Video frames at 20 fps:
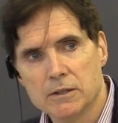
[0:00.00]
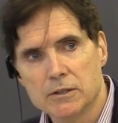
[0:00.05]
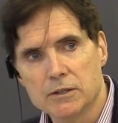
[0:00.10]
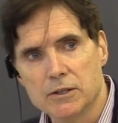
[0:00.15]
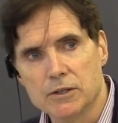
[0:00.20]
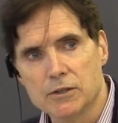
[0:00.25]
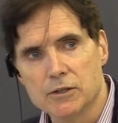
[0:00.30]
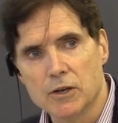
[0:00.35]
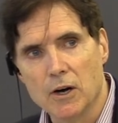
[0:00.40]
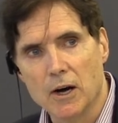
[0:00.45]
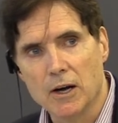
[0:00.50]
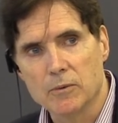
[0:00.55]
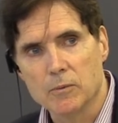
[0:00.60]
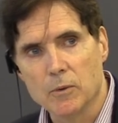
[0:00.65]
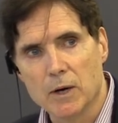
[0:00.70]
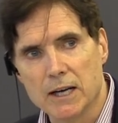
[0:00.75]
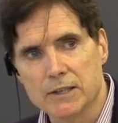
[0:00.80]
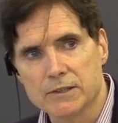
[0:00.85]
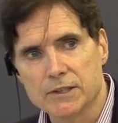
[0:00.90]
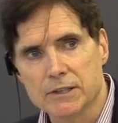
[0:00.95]
to John
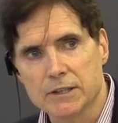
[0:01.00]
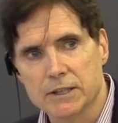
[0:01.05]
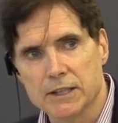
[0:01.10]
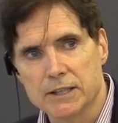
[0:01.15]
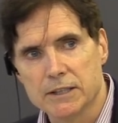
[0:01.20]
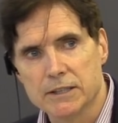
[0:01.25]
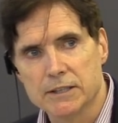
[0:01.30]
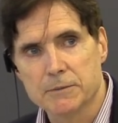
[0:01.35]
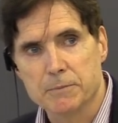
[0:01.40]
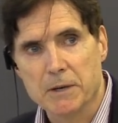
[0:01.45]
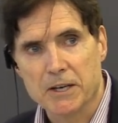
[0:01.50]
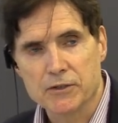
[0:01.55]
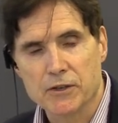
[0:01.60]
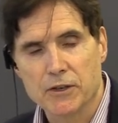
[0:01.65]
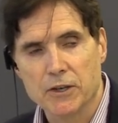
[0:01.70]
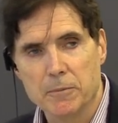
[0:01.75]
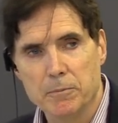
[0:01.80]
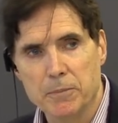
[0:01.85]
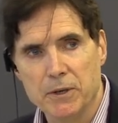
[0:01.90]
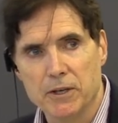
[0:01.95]
Wesley,
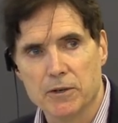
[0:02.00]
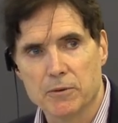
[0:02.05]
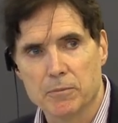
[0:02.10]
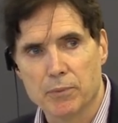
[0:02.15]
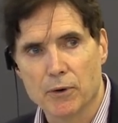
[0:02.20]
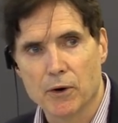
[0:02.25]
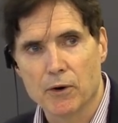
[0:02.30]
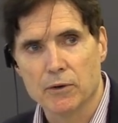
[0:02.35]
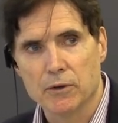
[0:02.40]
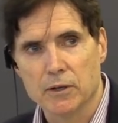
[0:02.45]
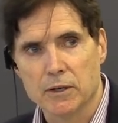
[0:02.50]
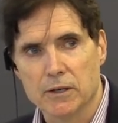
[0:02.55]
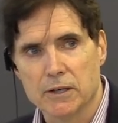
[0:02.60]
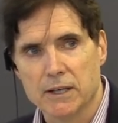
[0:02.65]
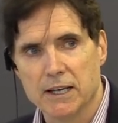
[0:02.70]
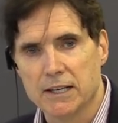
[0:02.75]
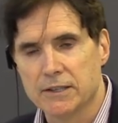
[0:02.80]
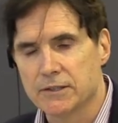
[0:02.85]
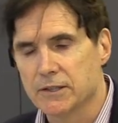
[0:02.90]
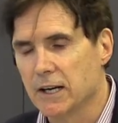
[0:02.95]
especially Peter Böhler,
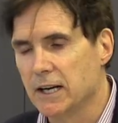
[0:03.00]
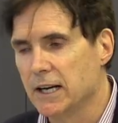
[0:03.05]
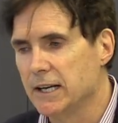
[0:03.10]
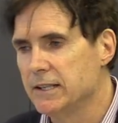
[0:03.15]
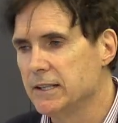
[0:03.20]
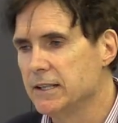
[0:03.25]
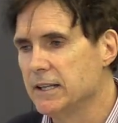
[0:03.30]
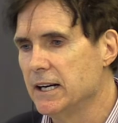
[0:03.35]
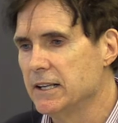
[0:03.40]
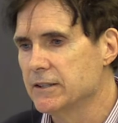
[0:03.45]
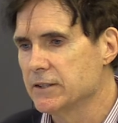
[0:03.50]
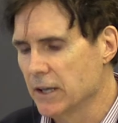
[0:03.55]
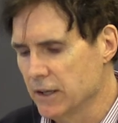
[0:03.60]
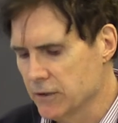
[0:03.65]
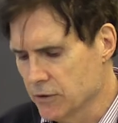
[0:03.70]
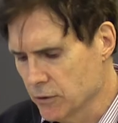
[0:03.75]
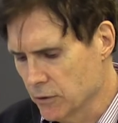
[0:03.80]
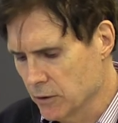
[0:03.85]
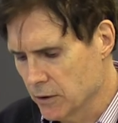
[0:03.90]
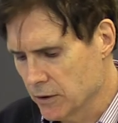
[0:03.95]
as I, as I
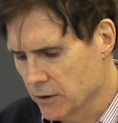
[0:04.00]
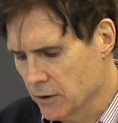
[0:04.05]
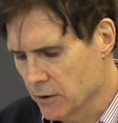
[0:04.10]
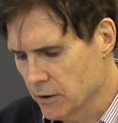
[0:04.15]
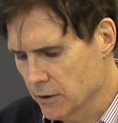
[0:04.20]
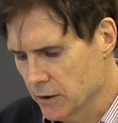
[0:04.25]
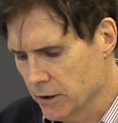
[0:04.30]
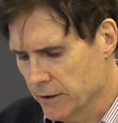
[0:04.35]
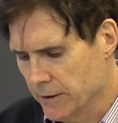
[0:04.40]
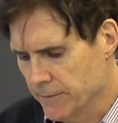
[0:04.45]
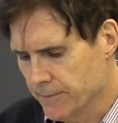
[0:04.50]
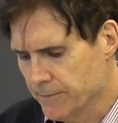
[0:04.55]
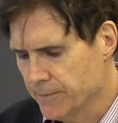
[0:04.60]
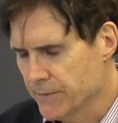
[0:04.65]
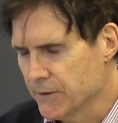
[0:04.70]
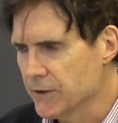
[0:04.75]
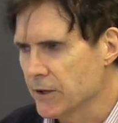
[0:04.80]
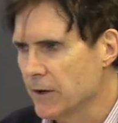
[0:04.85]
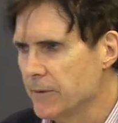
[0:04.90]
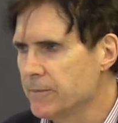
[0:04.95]
taught earlier.
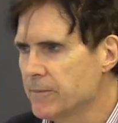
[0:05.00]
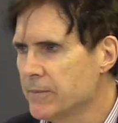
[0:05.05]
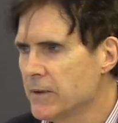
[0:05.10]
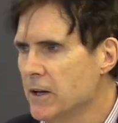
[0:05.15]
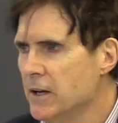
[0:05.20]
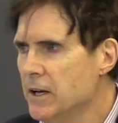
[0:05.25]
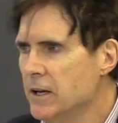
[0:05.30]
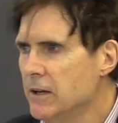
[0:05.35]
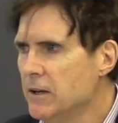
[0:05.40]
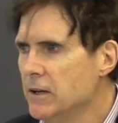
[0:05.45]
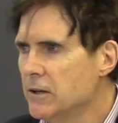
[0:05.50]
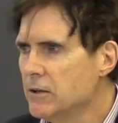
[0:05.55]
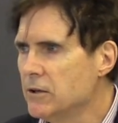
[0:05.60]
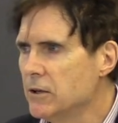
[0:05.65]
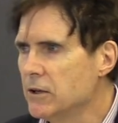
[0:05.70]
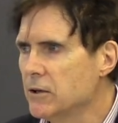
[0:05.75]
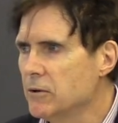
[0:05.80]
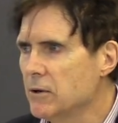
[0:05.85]
So, good